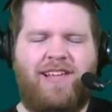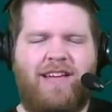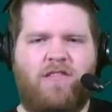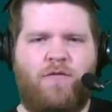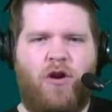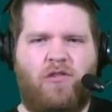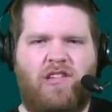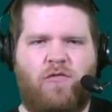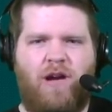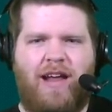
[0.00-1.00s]
Get your votes
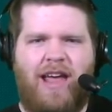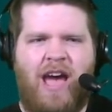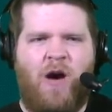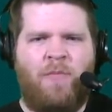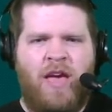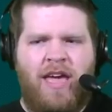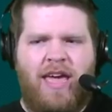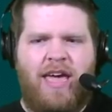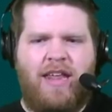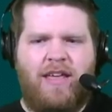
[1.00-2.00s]
in right now
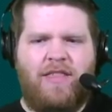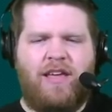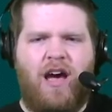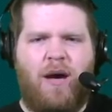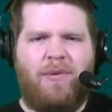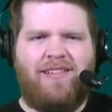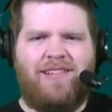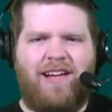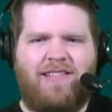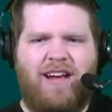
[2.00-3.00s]
in the comment
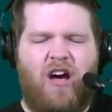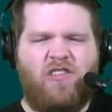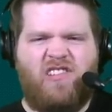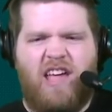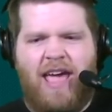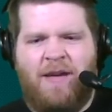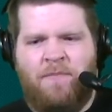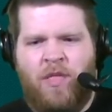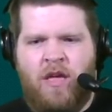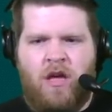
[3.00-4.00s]
section. I'll say
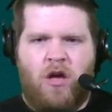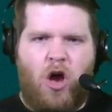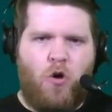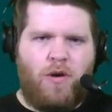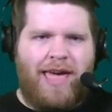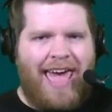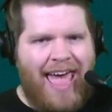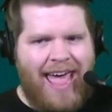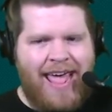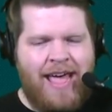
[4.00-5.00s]

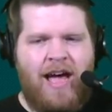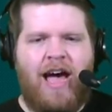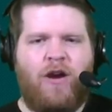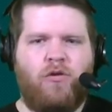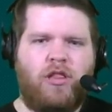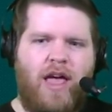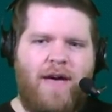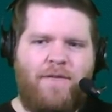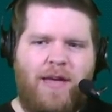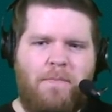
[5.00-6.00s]
okay. I don't
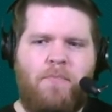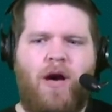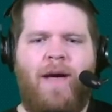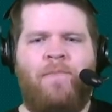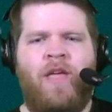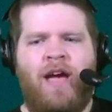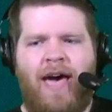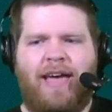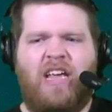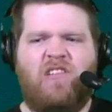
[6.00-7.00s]
love it, but
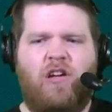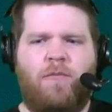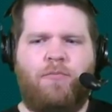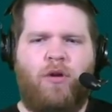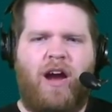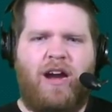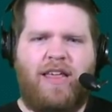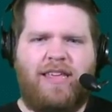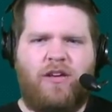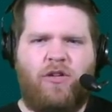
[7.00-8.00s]
I think he's a good player, and I
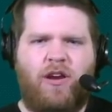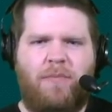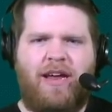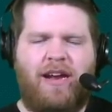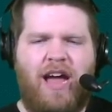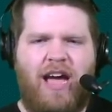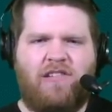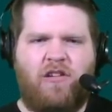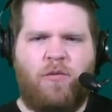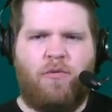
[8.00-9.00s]
think he'll end up being
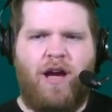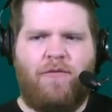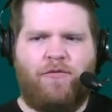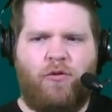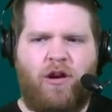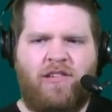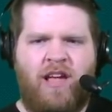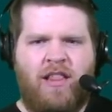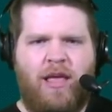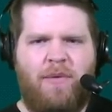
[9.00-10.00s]
nice under Brian Flores.
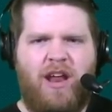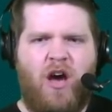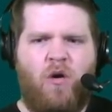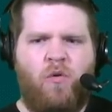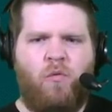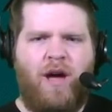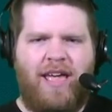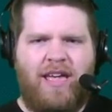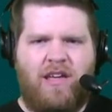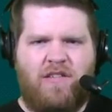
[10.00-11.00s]
Let me know, what
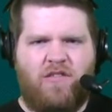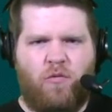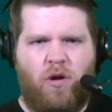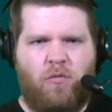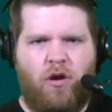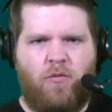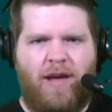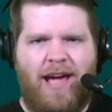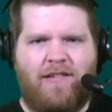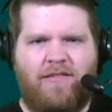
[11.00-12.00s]
is your one-word
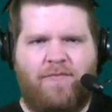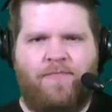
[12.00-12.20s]
reaction?